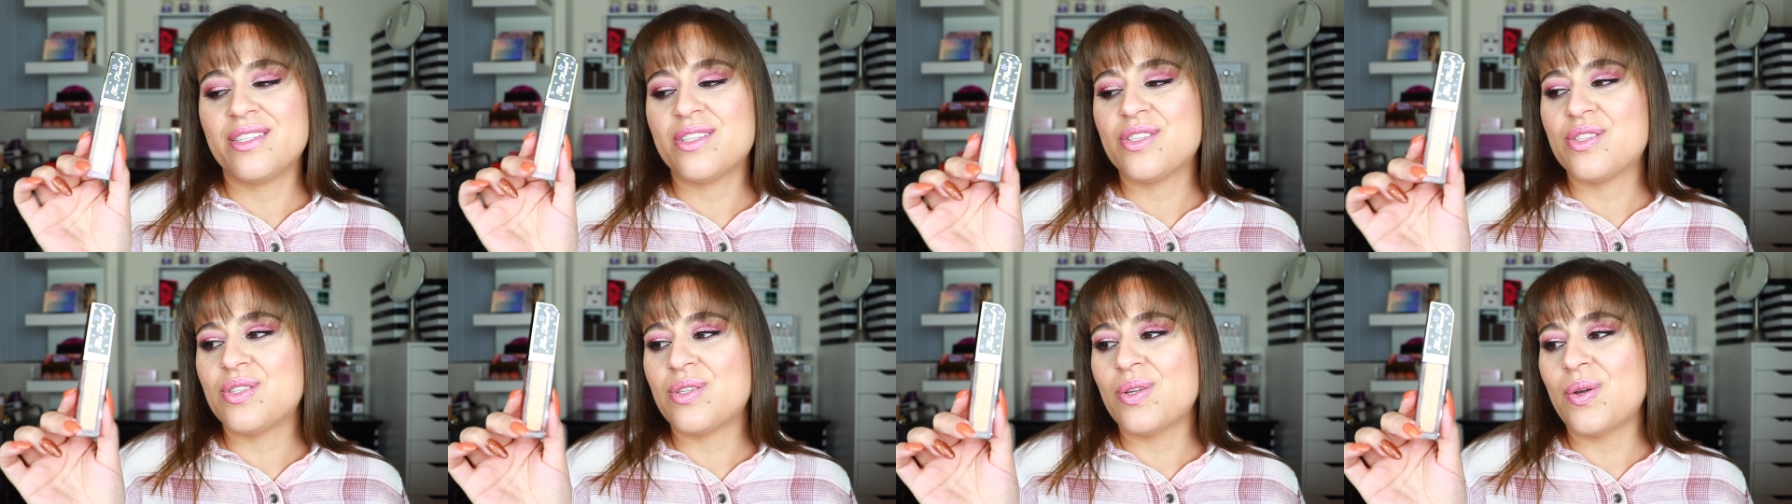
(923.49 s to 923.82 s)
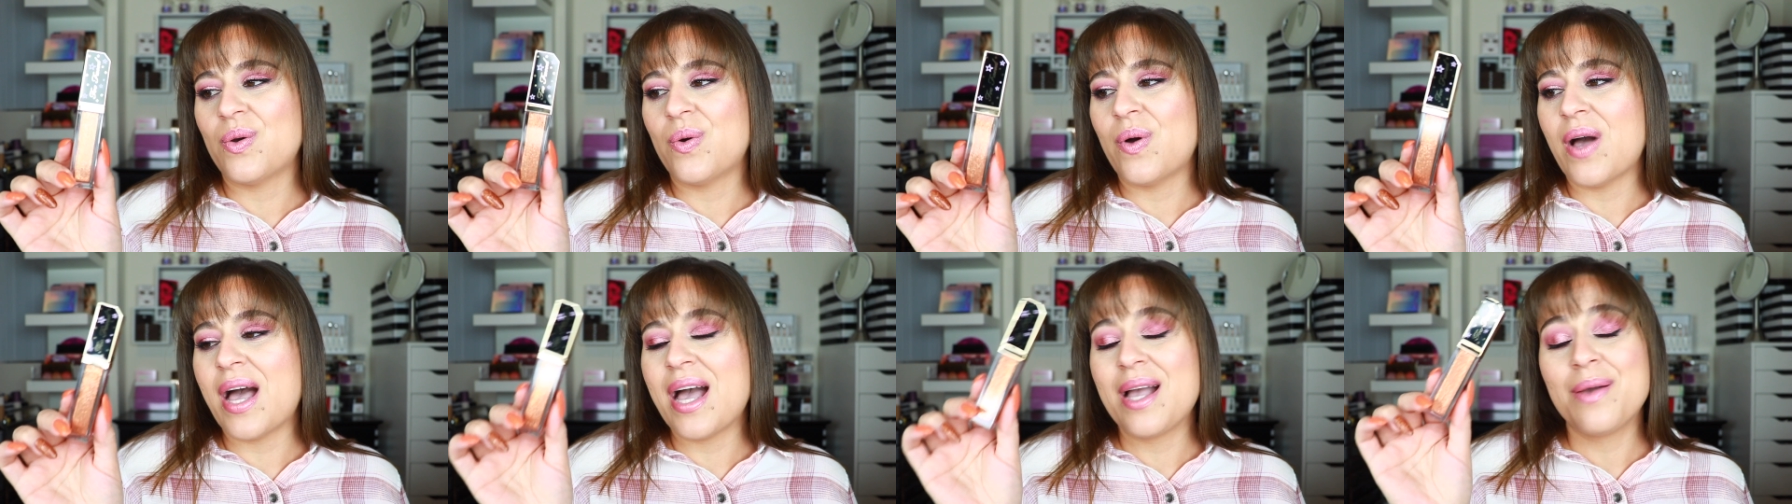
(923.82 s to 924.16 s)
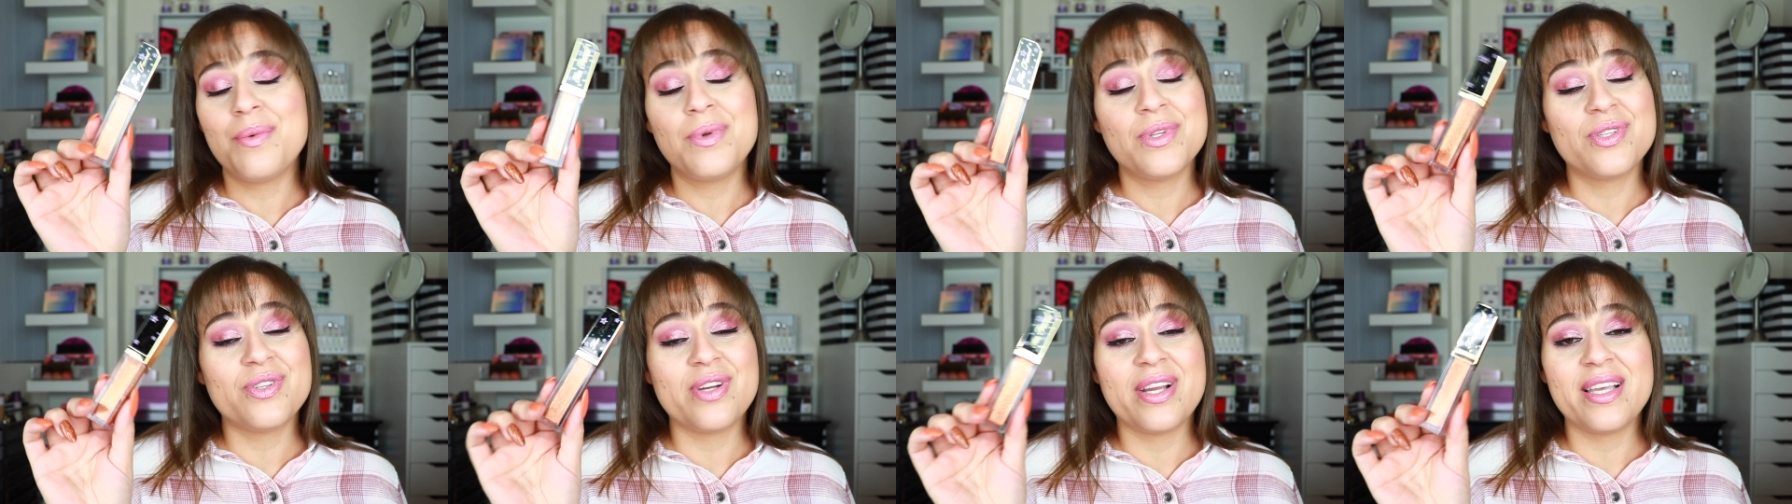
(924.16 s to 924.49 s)
So I
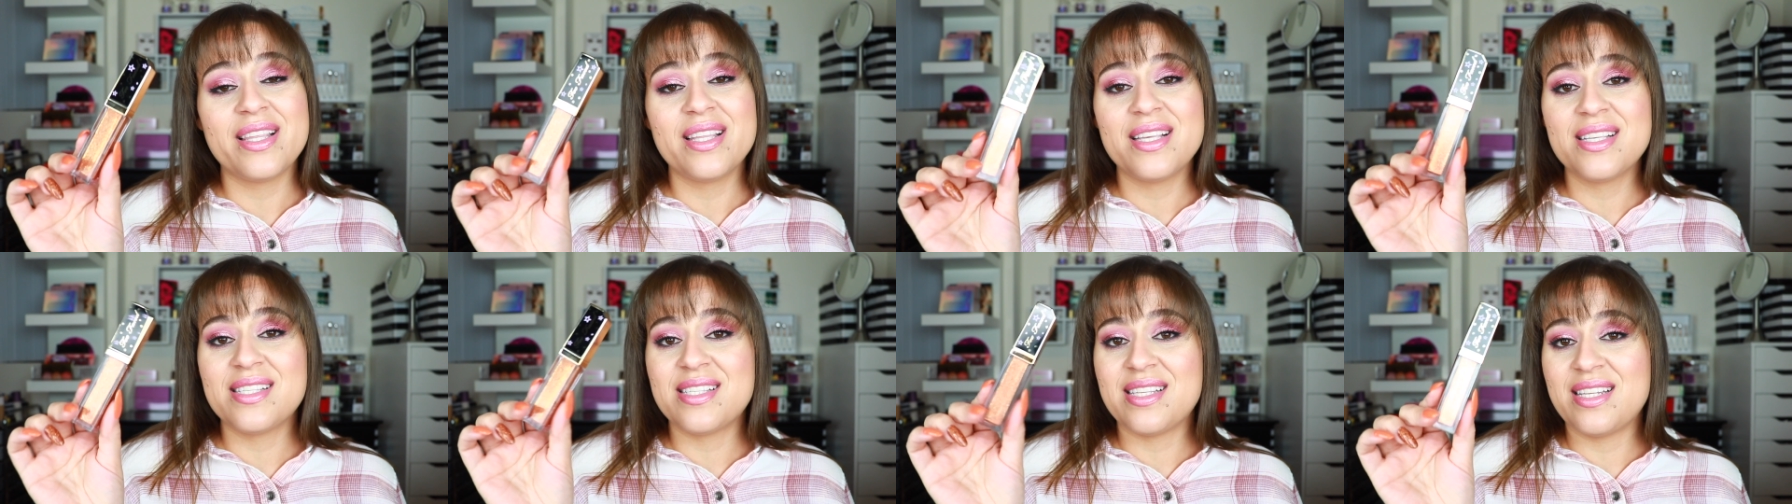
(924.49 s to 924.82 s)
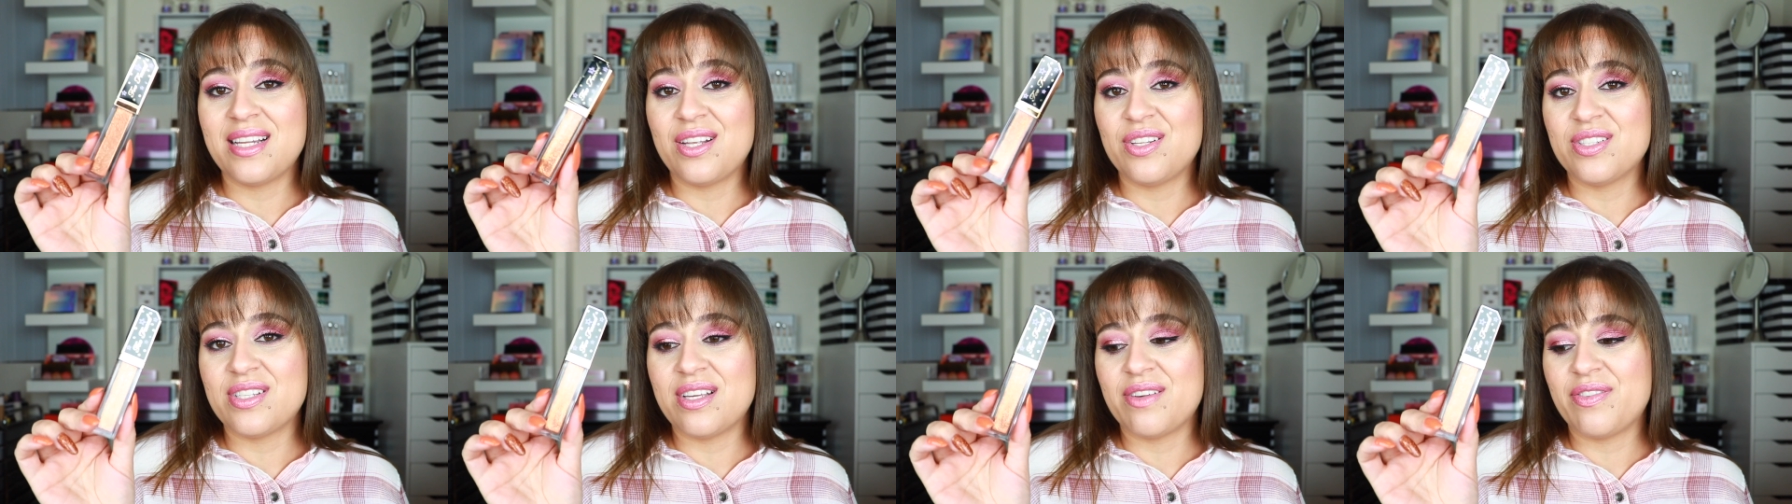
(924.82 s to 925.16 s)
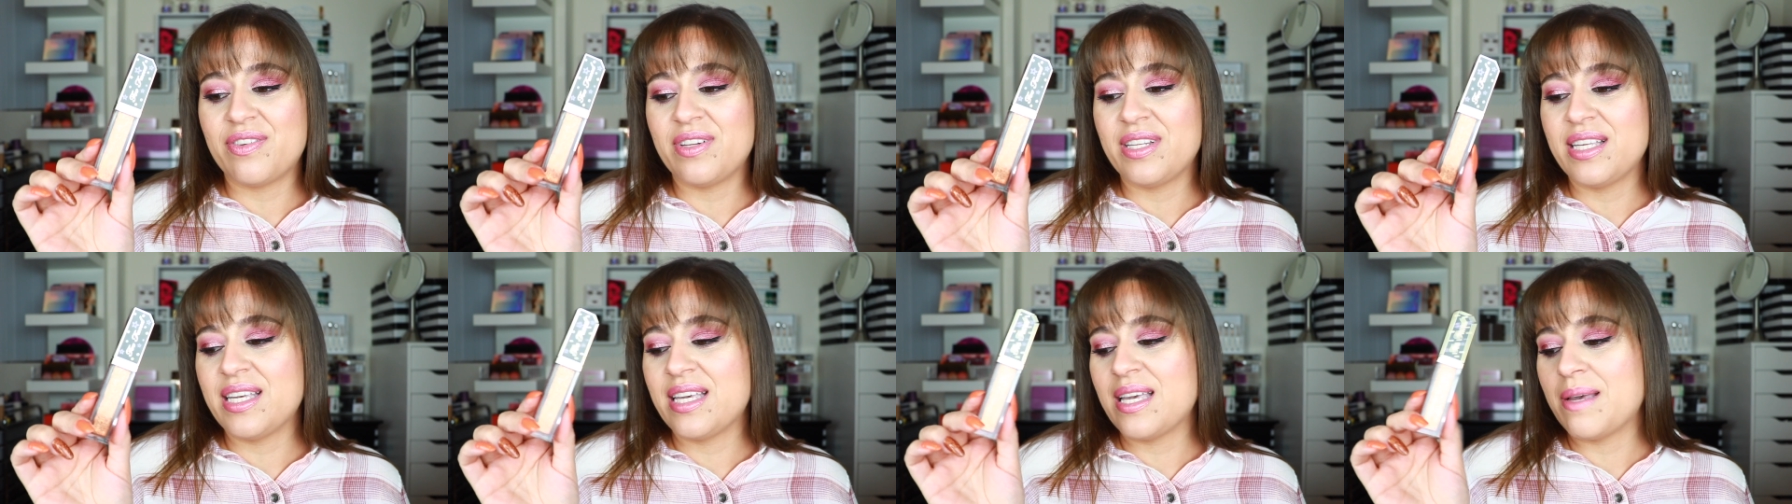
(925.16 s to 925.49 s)
will try this and I'll
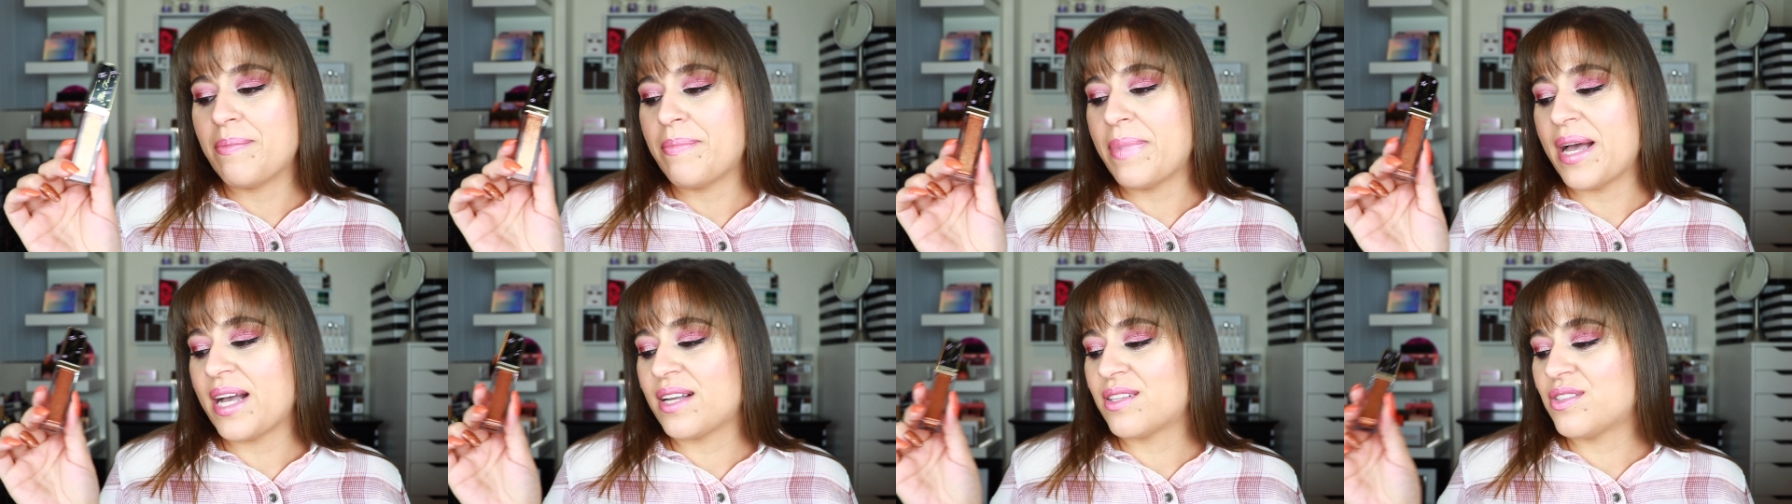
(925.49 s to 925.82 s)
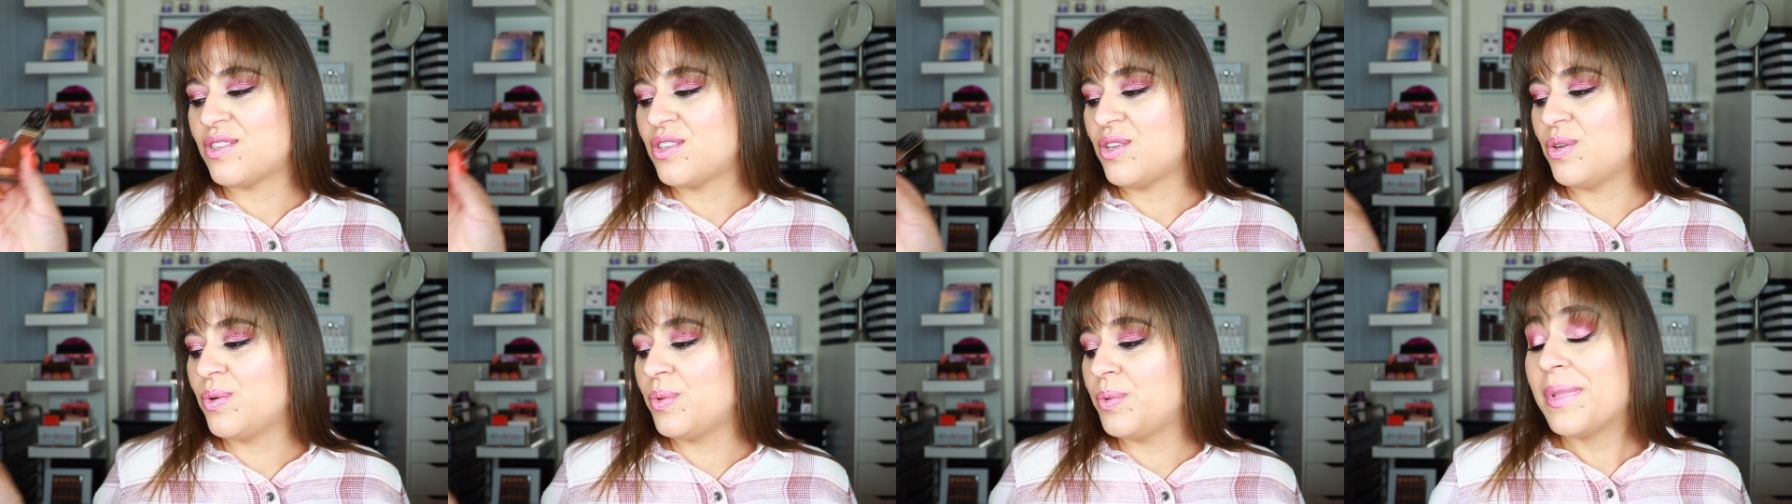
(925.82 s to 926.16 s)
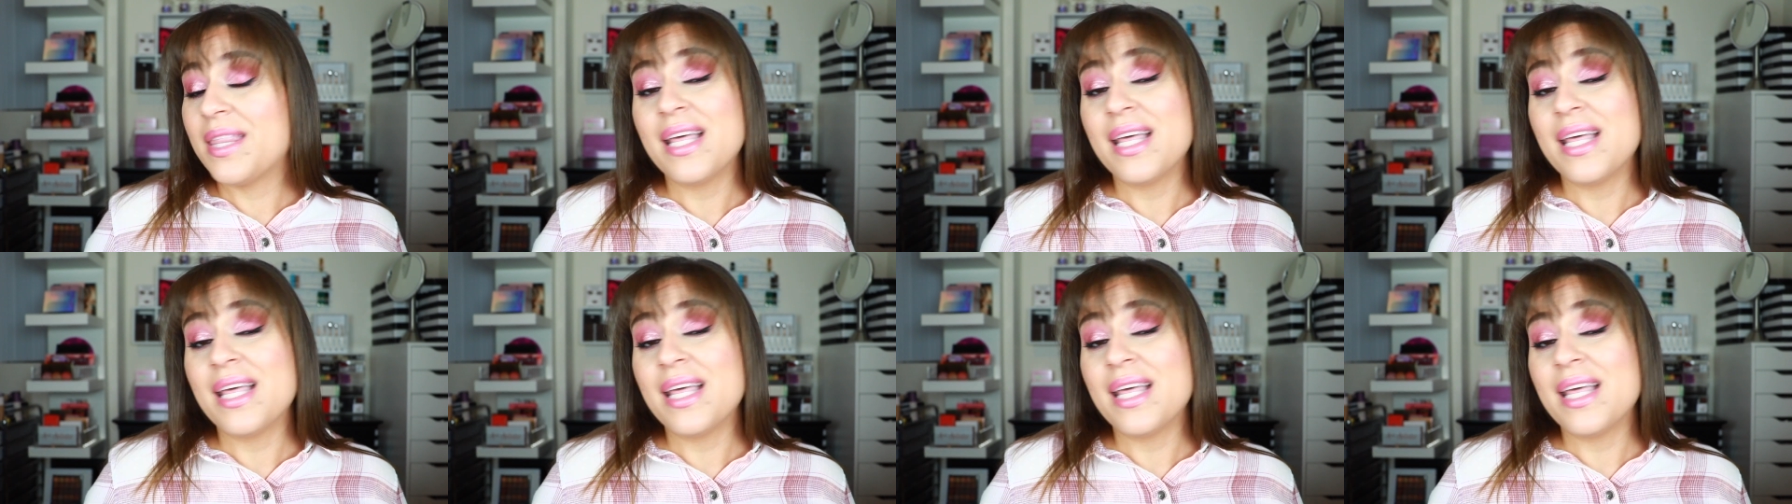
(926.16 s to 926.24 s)
definitely get back to you.